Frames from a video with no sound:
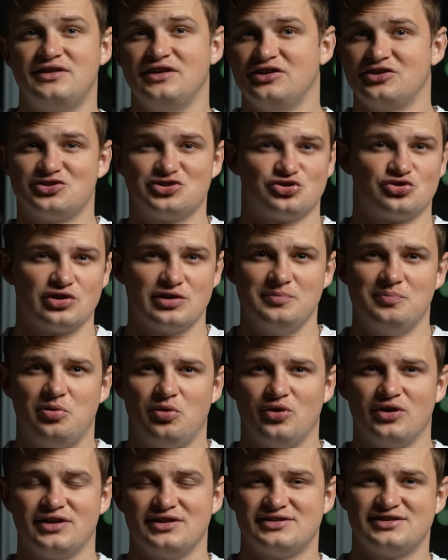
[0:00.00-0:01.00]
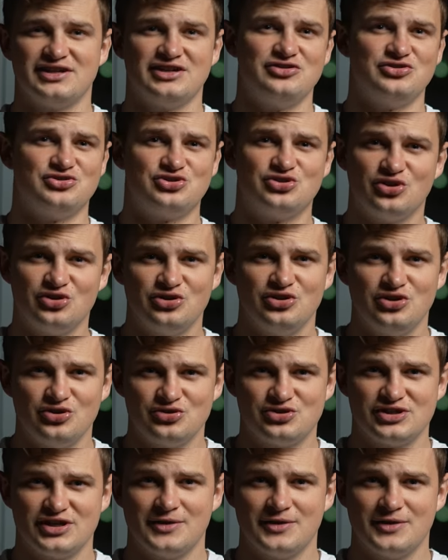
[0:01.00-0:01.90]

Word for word: the extreme point and say you shouldn't use